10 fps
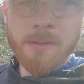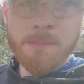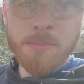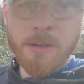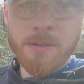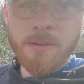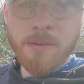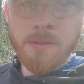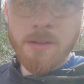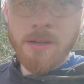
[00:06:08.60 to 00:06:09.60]
brick
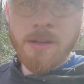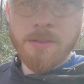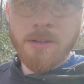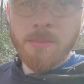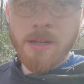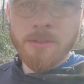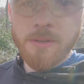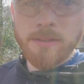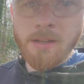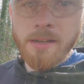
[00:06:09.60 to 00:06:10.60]
cinder blocks
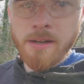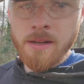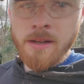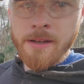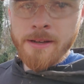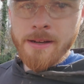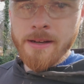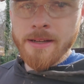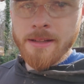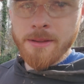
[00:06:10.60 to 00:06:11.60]
right there.
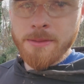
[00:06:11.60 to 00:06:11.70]
I got like